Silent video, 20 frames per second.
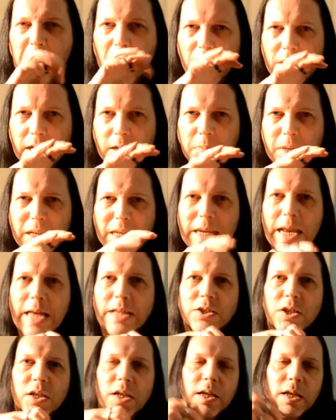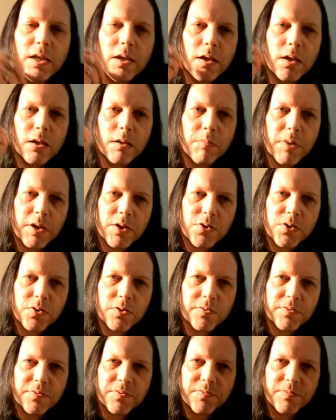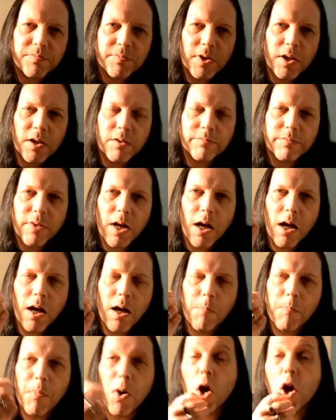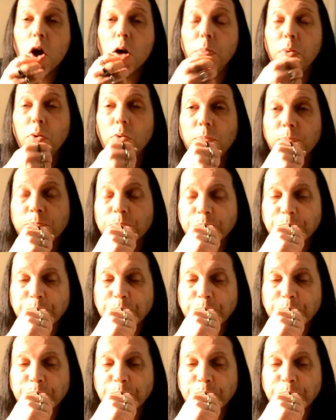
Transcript: a little bit nettly, a little bit sort of, you know, herbal.